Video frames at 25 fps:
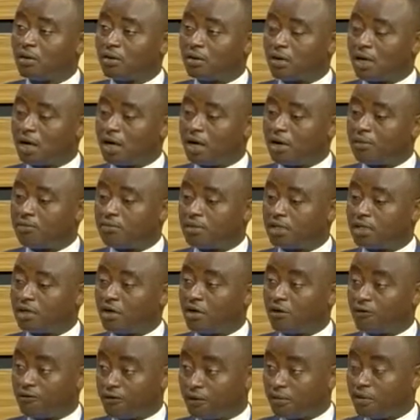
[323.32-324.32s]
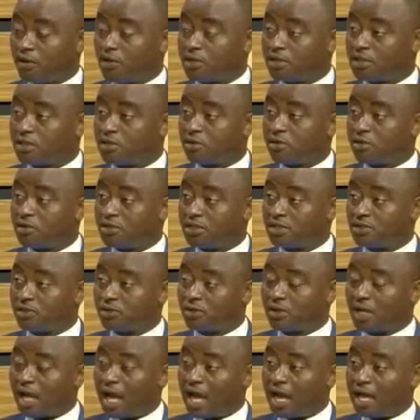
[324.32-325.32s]
the ophthalmologist looks into
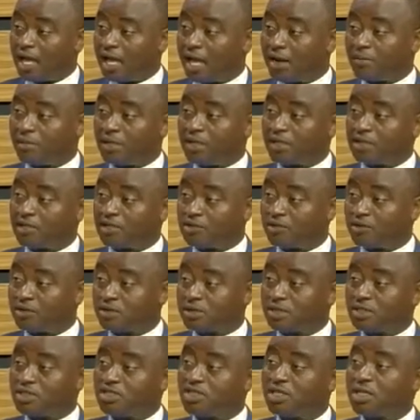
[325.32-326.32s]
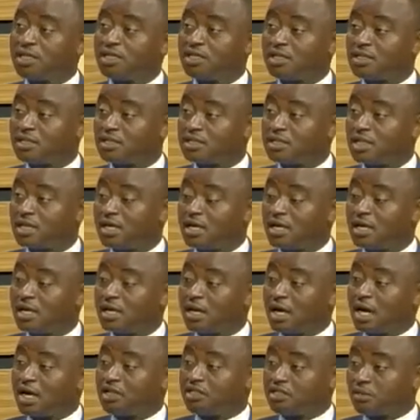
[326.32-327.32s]
the eye and begins to see changes
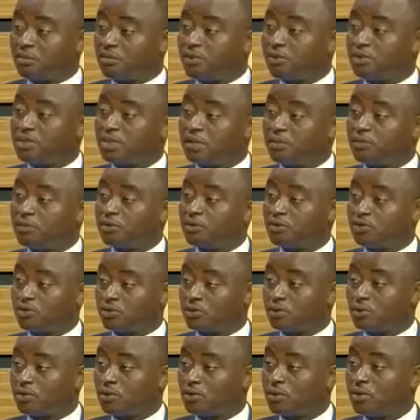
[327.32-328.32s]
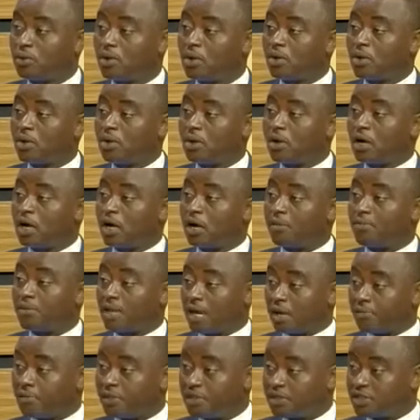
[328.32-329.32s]
attributable to
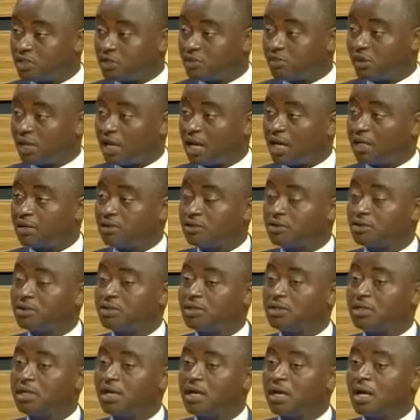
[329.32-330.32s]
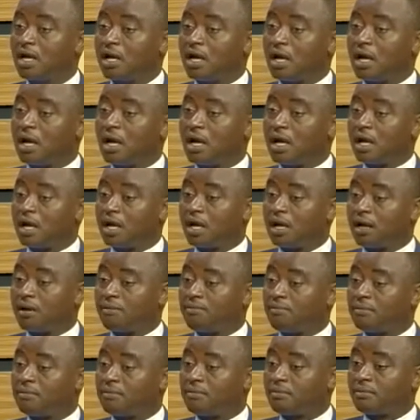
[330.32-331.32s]
diabetes mellitus,
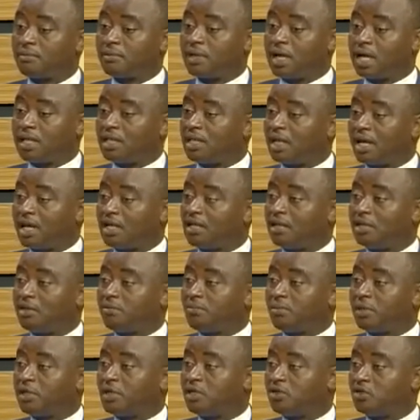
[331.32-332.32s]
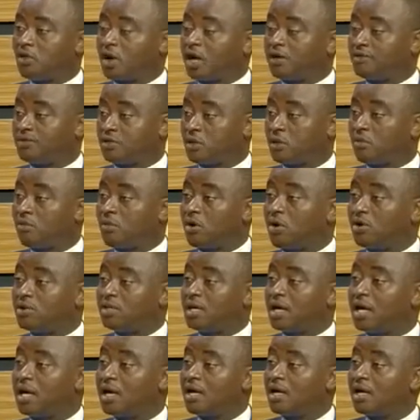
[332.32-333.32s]
and then begin to have some
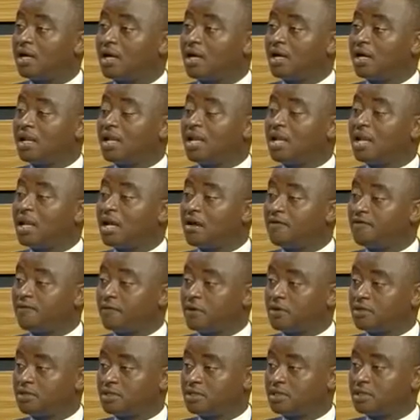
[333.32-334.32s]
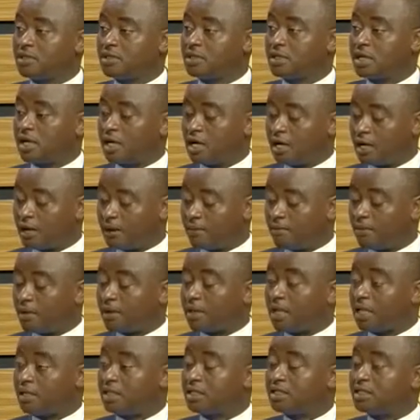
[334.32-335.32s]
other nervous,
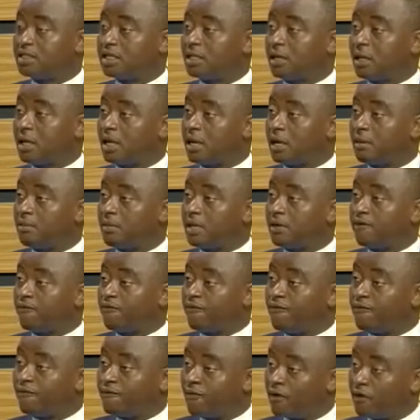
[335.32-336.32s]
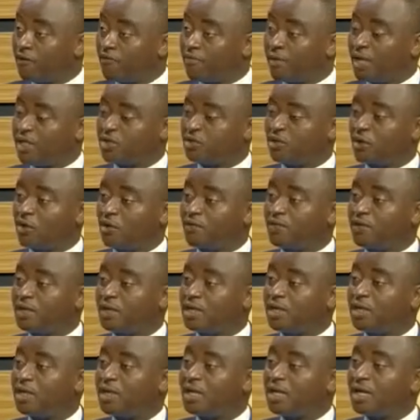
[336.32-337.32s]
that is involvement of
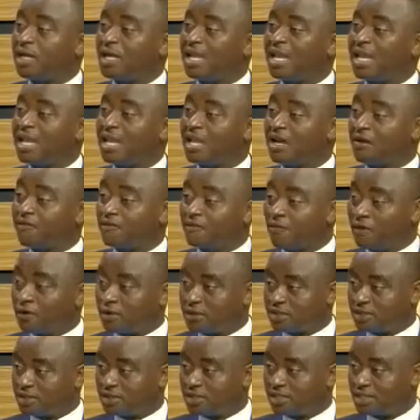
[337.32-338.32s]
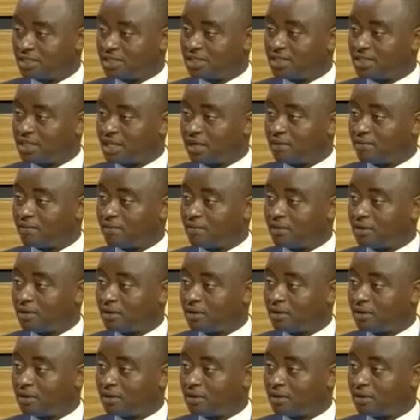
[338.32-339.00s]
the nervous system.